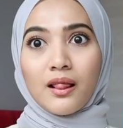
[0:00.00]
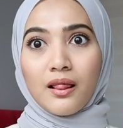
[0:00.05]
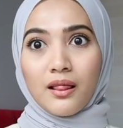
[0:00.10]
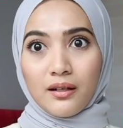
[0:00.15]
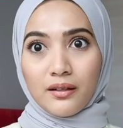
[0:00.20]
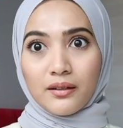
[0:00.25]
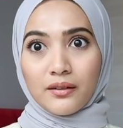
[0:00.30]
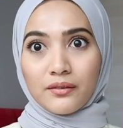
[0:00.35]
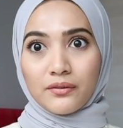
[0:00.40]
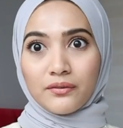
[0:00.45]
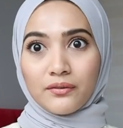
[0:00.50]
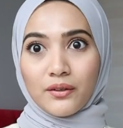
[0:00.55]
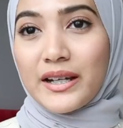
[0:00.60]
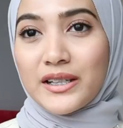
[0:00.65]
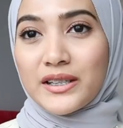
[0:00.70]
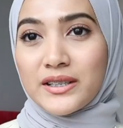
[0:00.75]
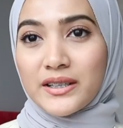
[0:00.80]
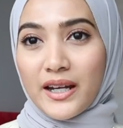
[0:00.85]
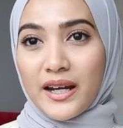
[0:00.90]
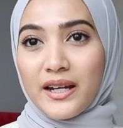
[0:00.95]
Love.
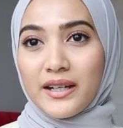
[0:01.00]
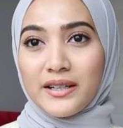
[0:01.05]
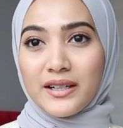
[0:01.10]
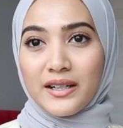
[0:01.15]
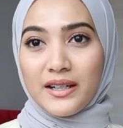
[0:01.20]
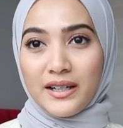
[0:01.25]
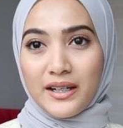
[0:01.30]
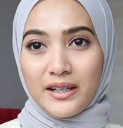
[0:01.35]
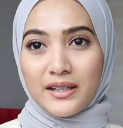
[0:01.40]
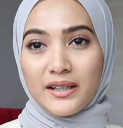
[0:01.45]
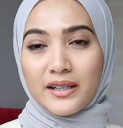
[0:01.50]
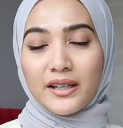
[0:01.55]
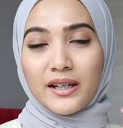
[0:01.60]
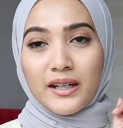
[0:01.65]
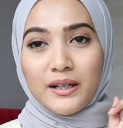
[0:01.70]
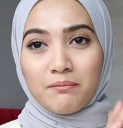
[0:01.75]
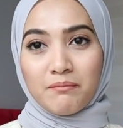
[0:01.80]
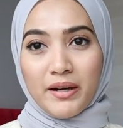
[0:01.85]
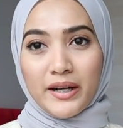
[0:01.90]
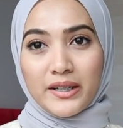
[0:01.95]
I can share the
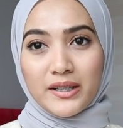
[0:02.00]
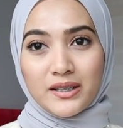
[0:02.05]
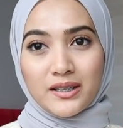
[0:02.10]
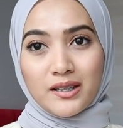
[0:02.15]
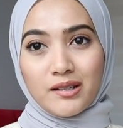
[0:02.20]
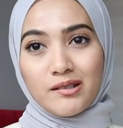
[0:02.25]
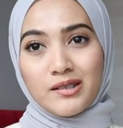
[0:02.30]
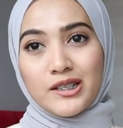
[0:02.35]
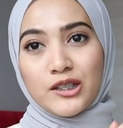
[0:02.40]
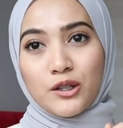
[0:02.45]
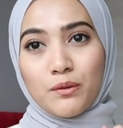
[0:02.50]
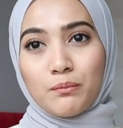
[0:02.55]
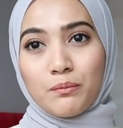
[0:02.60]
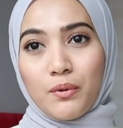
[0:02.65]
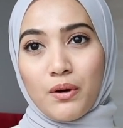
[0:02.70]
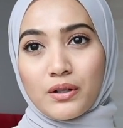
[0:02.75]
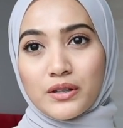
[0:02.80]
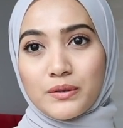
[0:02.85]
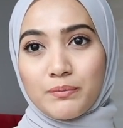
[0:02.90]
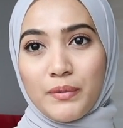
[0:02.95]
link in my description
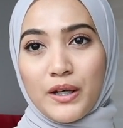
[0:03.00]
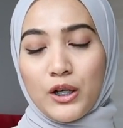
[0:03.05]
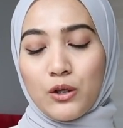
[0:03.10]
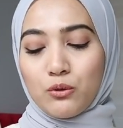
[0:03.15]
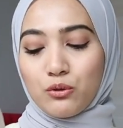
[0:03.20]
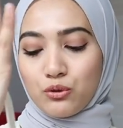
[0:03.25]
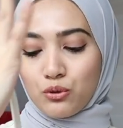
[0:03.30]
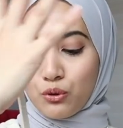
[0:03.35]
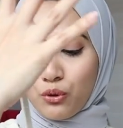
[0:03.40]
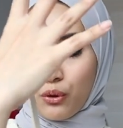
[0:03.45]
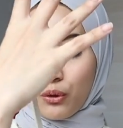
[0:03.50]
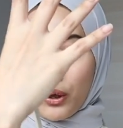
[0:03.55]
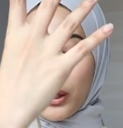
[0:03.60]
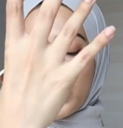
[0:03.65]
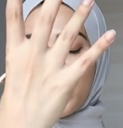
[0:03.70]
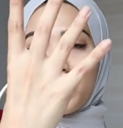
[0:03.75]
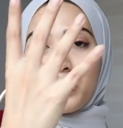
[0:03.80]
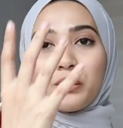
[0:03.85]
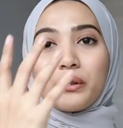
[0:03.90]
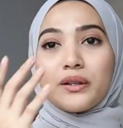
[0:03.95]
box below. So
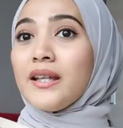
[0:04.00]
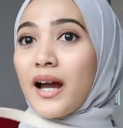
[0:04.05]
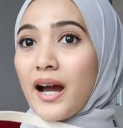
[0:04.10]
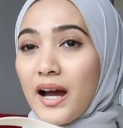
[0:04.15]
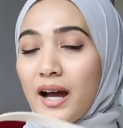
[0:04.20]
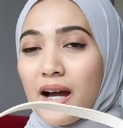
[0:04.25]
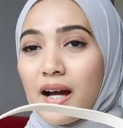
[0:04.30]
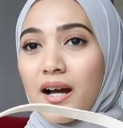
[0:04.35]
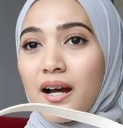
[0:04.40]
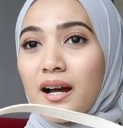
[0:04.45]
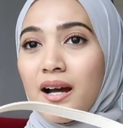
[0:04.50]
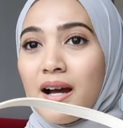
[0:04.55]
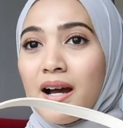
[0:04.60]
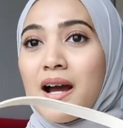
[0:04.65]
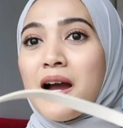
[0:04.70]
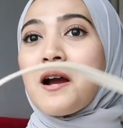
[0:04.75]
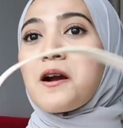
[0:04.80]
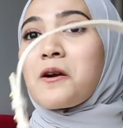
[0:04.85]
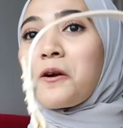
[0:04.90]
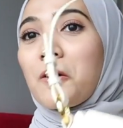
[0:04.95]
korang kalau nak,
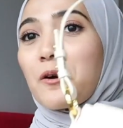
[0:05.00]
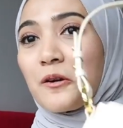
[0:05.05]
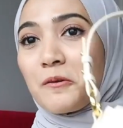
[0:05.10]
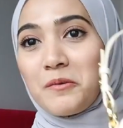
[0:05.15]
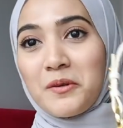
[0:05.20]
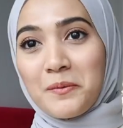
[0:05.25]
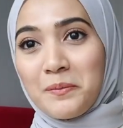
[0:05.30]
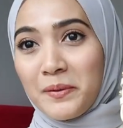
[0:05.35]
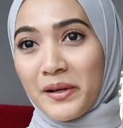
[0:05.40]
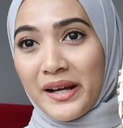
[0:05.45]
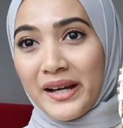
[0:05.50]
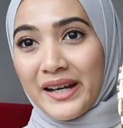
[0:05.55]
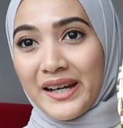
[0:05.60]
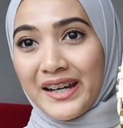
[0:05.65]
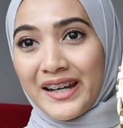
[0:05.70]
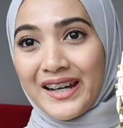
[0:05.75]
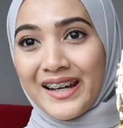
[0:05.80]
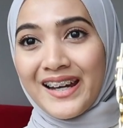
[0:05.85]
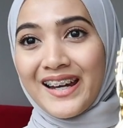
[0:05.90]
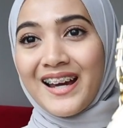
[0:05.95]
korang boleh
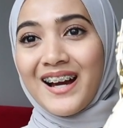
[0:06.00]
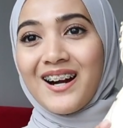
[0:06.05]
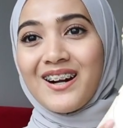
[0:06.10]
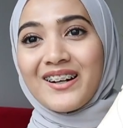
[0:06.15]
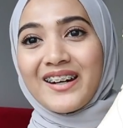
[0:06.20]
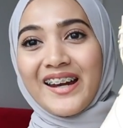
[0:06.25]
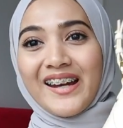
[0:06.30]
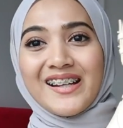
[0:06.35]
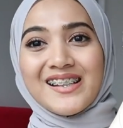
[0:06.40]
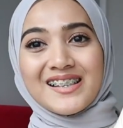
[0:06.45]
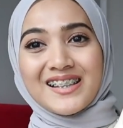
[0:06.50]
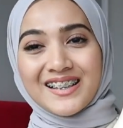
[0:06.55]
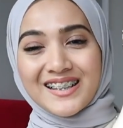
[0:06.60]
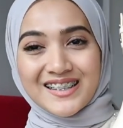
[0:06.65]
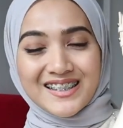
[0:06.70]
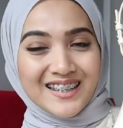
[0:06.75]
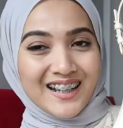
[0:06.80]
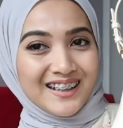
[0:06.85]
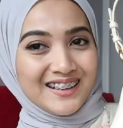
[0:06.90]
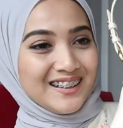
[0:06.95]
beli. Okay,
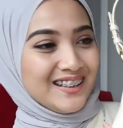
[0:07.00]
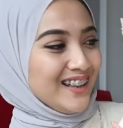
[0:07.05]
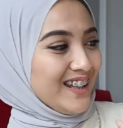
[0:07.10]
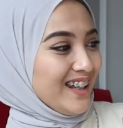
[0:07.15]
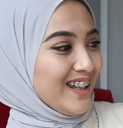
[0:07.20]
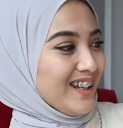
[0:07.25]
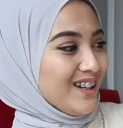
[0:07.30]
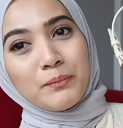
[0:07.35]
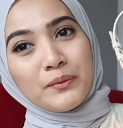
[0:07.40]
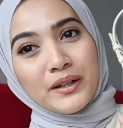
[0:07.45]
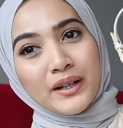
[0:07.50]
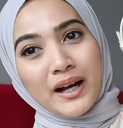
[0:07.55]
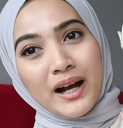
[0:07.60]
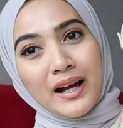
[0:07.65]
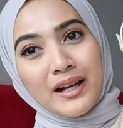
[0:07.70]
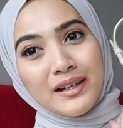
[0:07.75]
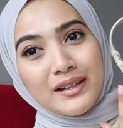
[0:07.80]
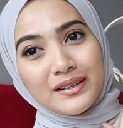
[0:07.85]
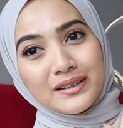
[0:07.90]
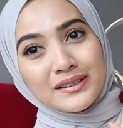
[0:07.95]
sangat cantik. Punya
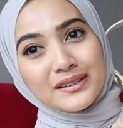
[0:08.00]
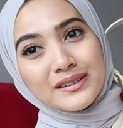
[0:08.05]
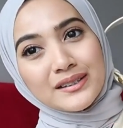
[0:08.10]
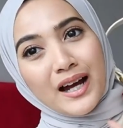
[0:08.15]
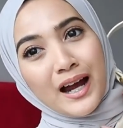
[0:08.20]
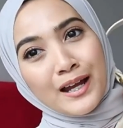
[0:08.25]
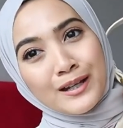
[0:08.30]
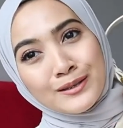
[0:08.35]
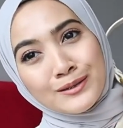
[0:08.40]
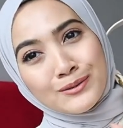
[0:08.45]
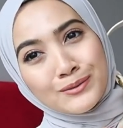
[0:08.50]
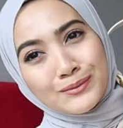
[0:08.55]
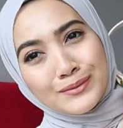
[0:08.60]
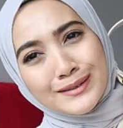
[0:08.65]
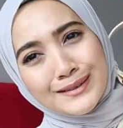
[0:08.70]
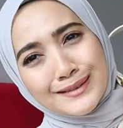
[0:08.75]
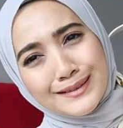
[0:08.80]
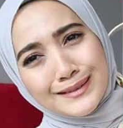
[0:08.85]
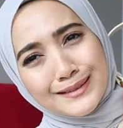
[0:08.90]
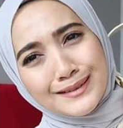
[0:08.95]
colour, I
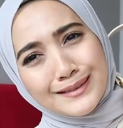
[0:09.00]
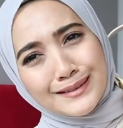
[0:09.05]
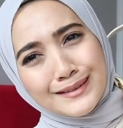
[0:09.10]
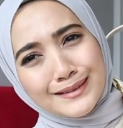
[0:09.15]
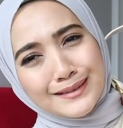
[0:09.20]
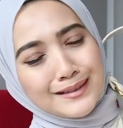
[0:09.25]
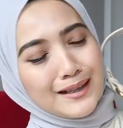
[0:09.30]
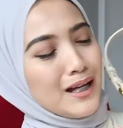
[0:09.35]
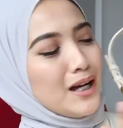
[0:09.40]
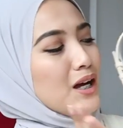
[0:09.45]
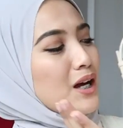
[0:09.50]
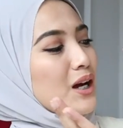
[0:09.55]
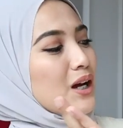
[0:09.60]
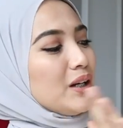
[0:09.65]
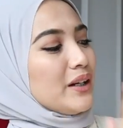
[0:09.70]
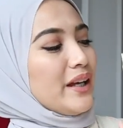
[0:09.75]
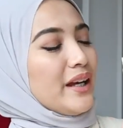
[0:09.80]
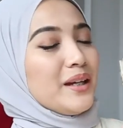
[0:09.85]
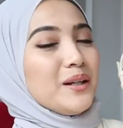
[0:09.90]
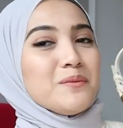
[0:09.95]
suka.
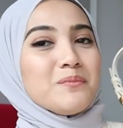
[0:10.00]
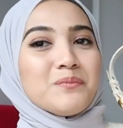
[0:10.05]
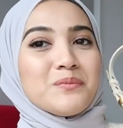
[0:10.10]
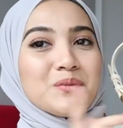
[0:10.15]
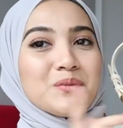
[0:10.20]
Okay,